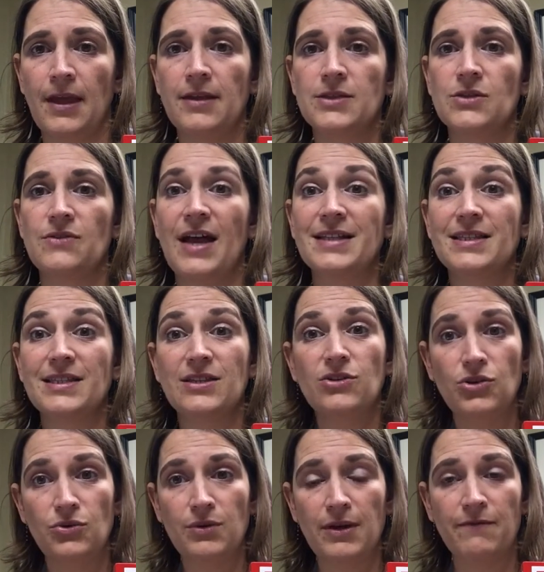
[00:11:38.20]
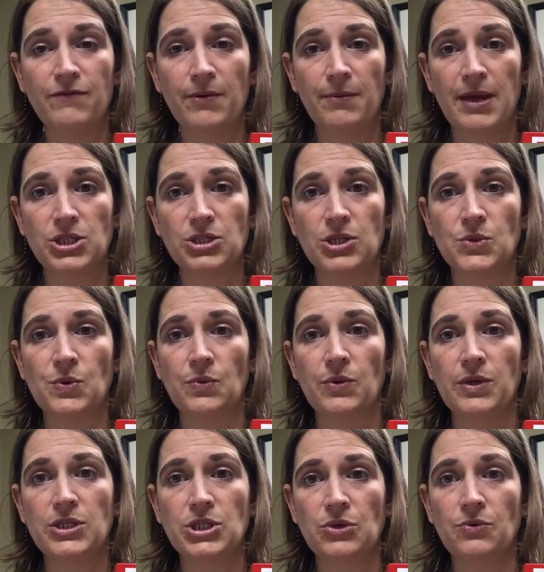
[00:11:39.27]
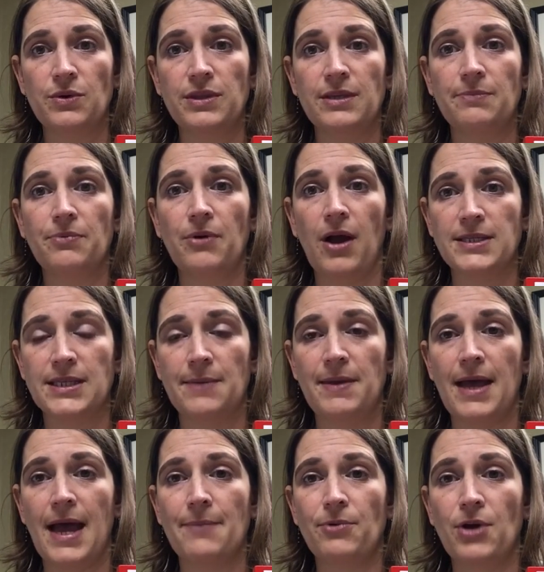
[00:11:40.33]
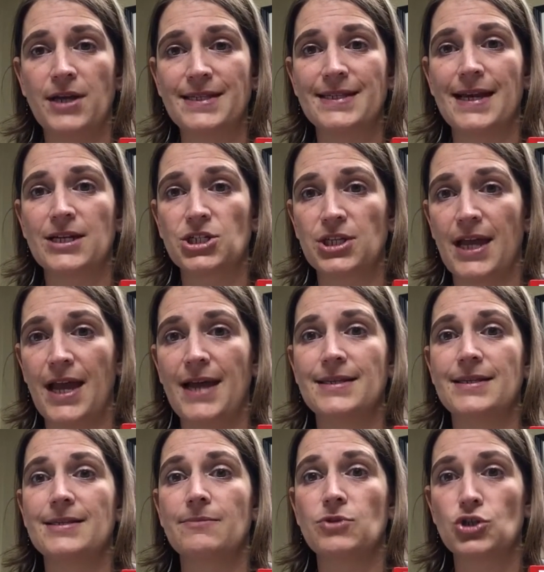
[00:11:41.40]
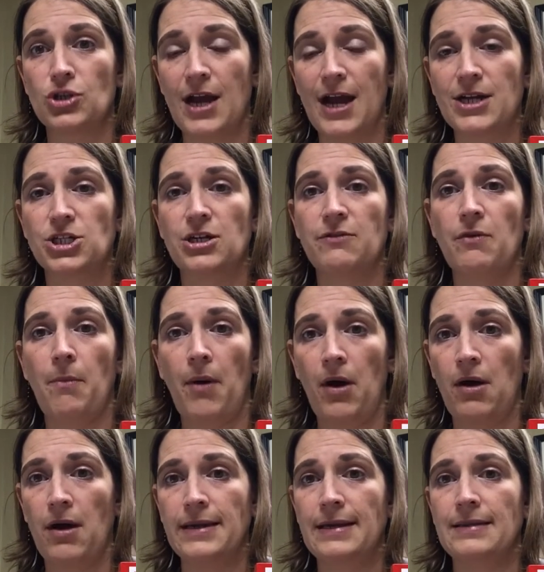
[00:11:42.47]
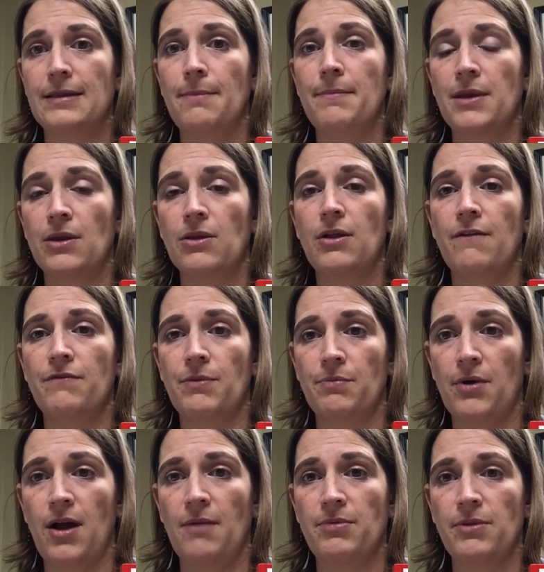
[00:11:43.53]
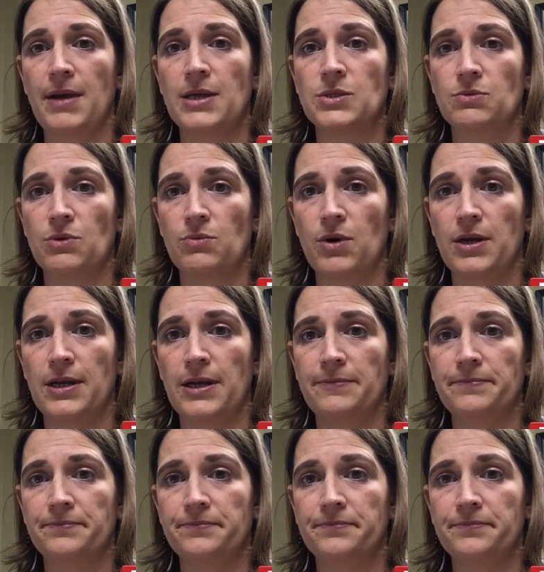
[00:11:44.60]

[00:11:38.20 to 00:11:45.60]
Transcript: So that's the new information, is what we do when the process actually has a subtraction of a pawn in the middle of the problem as we're working.